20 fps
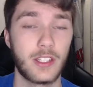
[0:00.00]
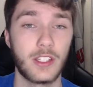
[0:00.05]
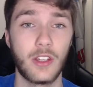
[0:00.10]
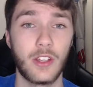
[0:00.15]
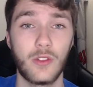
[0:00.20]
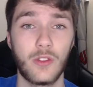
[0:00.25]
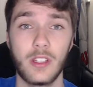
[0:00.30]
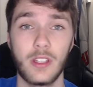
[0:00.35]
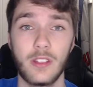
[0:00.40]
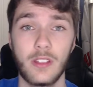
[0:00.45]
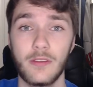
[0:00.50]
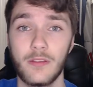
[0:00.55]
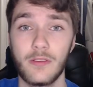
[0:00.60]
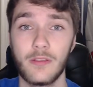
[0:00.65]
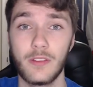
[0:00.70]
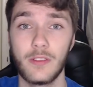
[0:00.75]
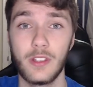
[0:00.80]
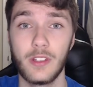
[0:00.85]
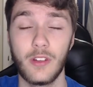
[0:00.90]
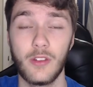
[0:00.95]
to go to
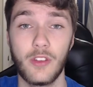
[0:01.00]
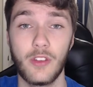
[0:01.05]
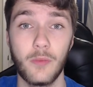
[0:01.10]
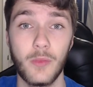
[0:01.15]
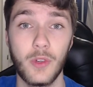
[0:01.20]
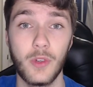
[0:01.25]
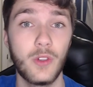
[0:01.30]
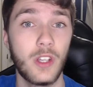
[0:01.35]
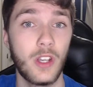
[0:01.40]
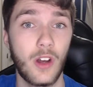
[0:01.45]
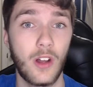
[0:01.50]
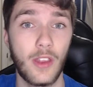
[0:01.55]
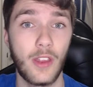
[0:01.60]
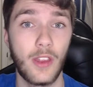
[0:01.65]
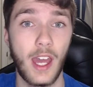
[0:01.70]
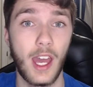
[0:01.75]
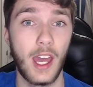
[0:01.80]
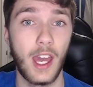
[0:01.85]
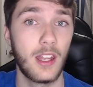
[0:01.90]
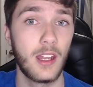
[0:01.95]
the moon and all
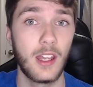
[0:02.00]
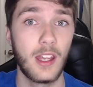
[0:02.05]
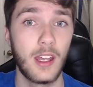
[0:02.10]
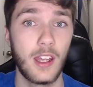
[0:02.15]
that.